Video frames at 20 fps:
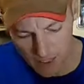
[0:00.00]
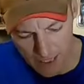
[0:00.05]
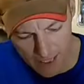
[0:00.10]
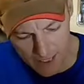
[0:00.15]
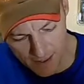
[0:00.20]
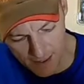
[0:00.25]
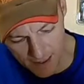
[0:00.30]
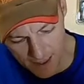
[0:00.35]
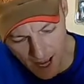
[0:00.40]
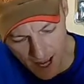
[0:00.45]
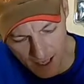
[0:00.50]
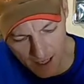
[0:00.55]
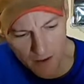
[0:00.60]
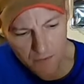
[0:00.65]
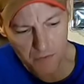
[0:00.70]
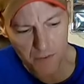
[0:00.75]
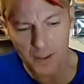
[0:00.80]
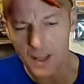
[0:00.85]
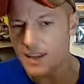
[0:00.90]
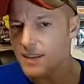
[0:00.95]
It's not
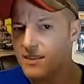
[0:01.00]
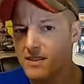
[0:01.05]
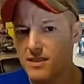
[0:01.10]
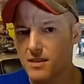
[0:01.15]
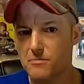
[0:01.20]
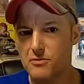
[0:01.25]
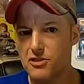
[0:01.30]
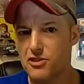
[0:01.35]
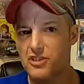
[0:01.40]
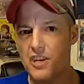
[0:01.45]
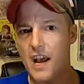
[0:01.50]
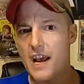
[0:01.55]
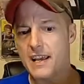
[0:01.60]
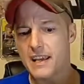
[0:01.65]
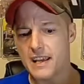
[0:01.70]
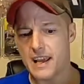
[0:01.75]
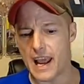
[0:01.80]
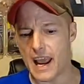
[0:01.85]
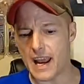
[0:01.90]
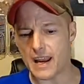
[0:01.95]
even like some
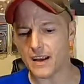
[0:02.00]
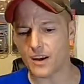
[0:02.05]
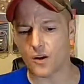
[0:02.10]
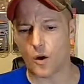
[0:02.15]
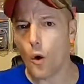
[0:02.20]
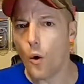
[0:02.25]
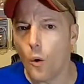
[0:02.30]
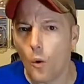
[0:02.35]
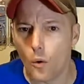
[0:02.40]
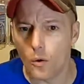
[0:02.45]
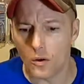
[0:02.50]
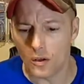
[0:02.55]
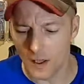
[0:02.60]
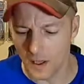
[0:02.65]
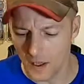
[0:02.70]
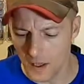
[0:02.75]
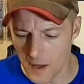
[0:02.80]
gigantic hole.